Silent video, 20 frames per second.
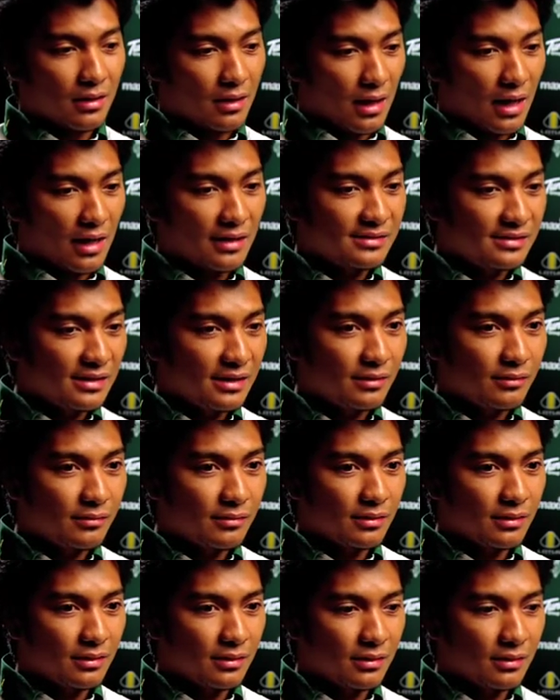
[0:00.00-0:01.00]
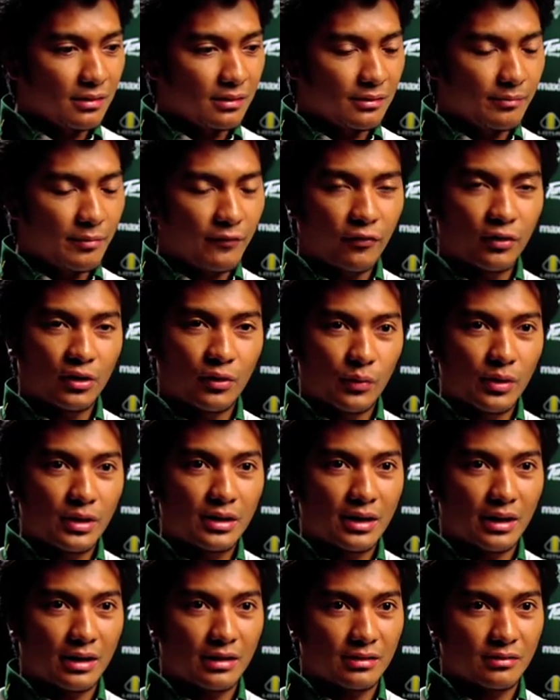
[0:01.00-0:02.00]
I seen before the
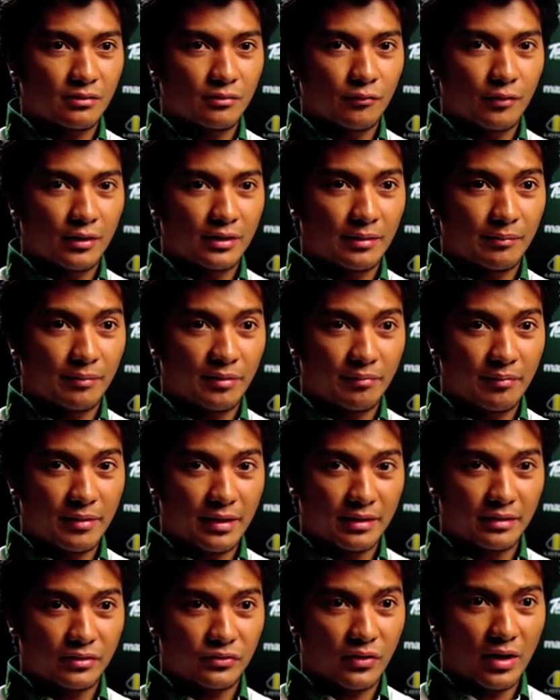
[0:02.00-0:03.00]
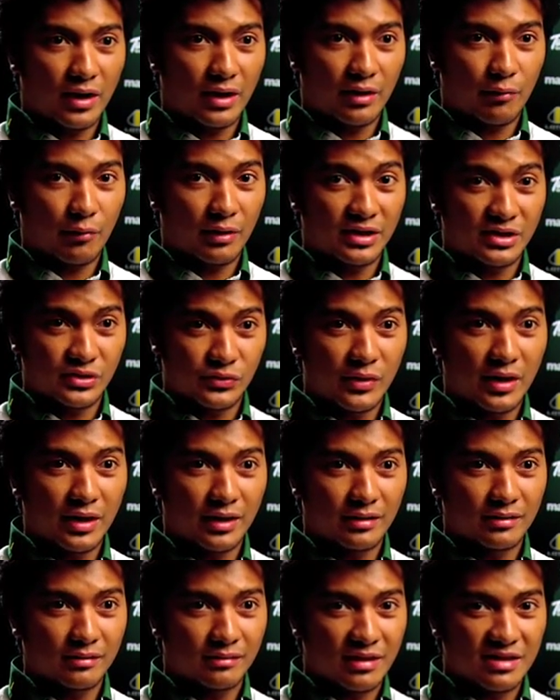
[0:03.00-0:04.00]
weekend when they prepare the track, when it's
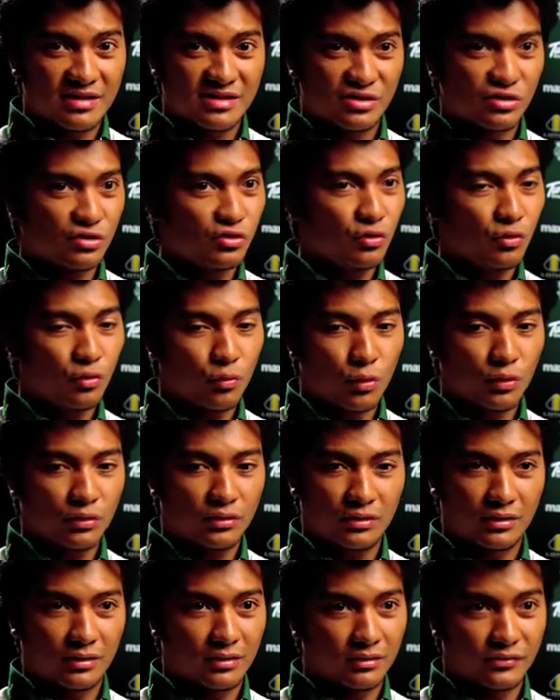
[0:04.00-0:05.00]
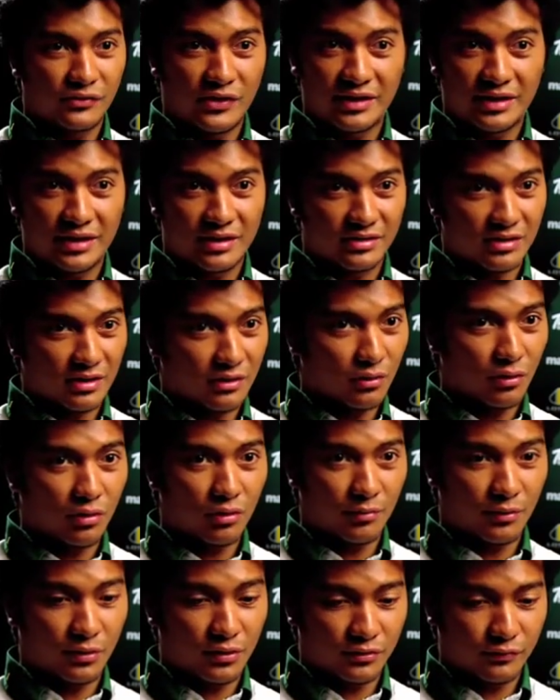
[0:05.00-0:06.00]
rain, there's no water drainage at
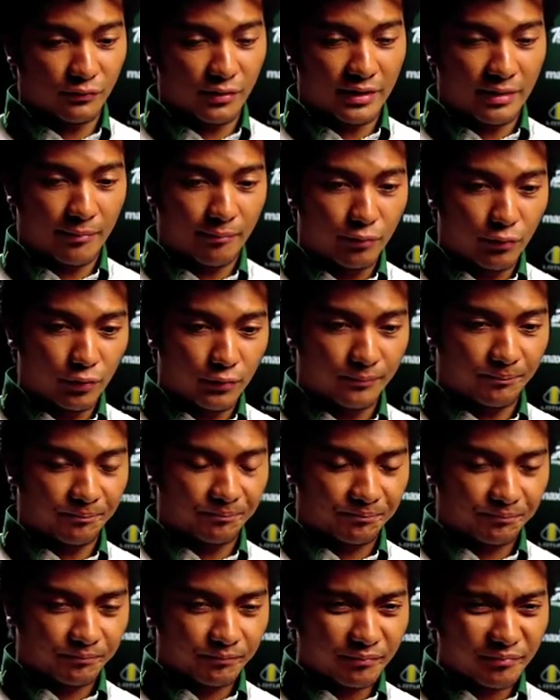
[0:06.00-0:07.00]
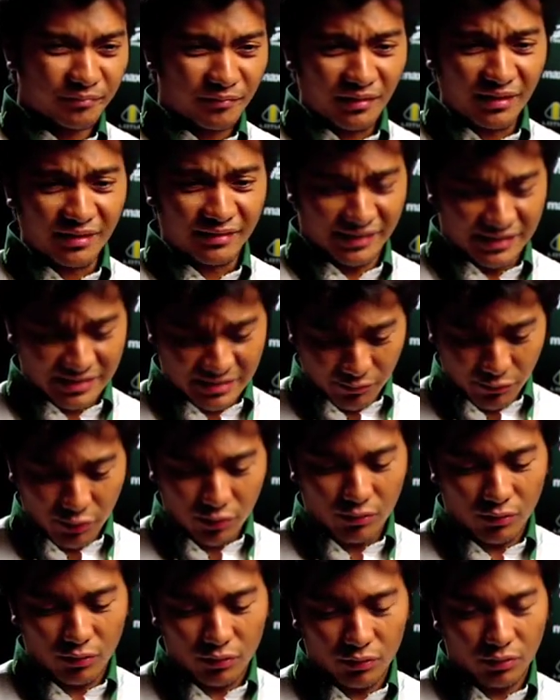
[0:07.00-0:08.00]
all, because when they put, there's
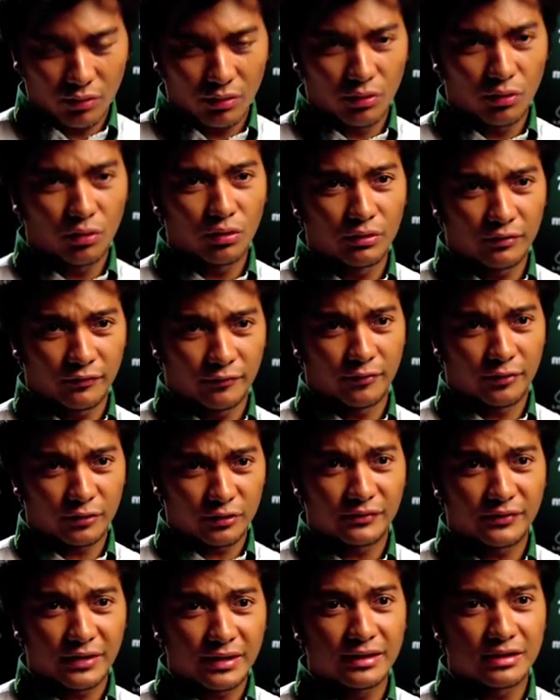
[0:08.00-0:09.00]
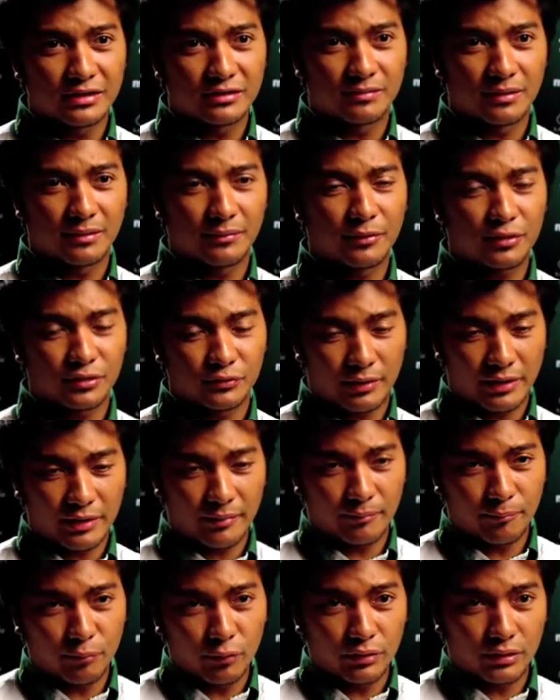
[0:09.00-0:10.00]
more hole of water drainage, but because when
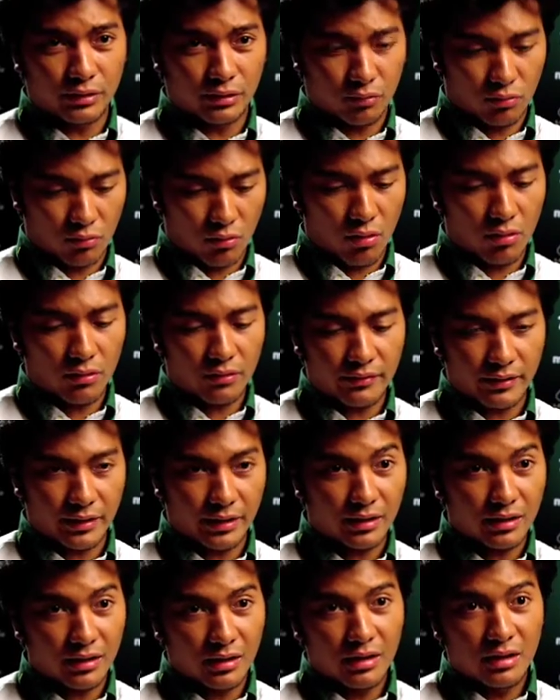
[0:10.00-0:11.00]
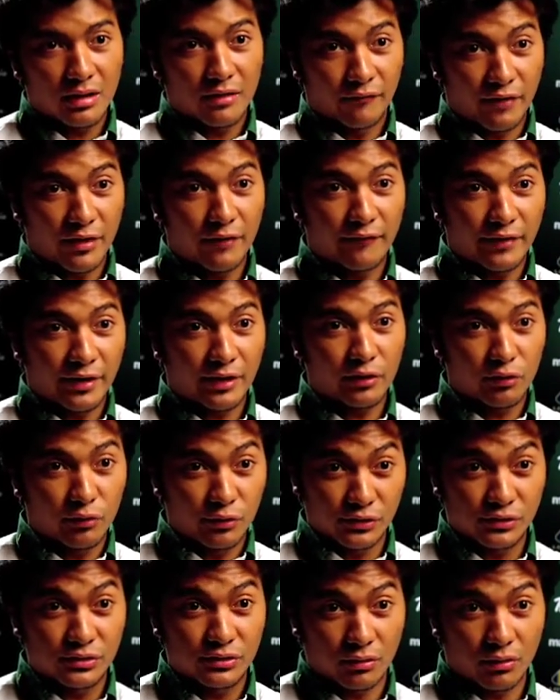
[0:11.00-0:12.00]
they put the concrete very, very
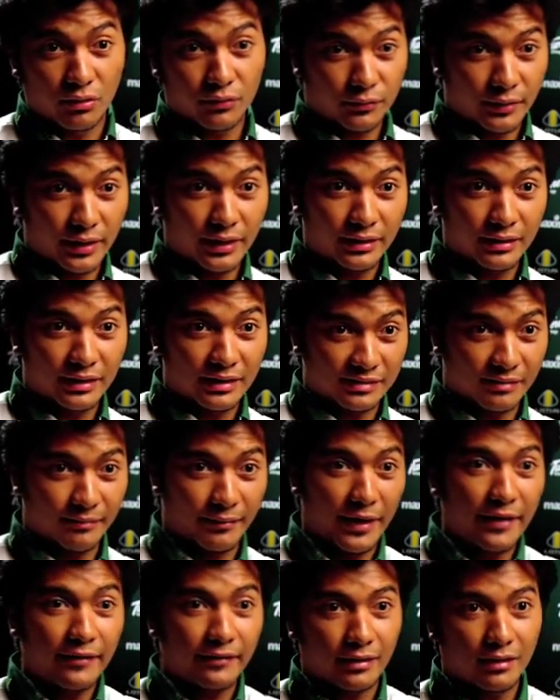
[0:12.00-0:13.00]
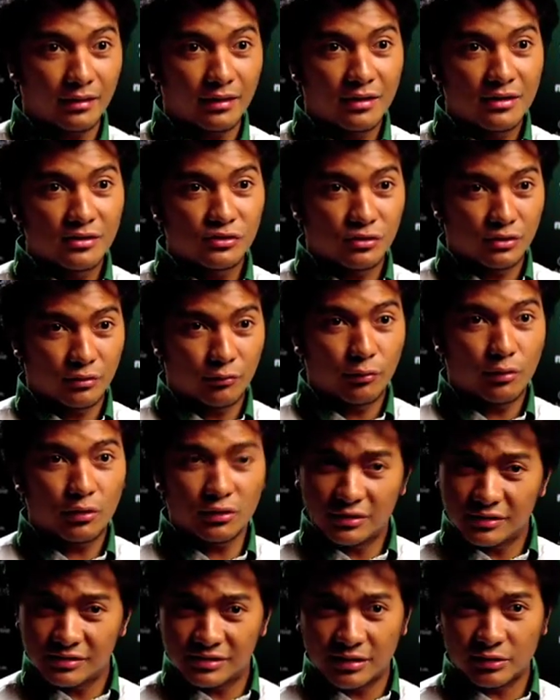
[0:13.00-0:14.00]
close all together as a barrier, so the
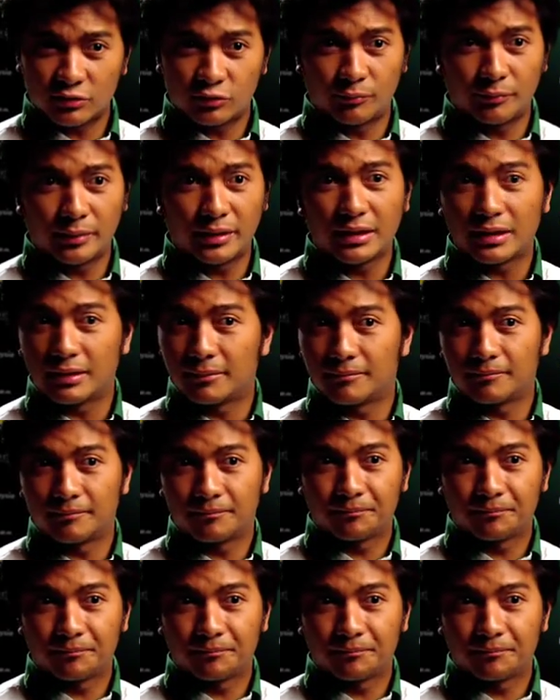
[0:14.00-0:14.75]
water start to build up.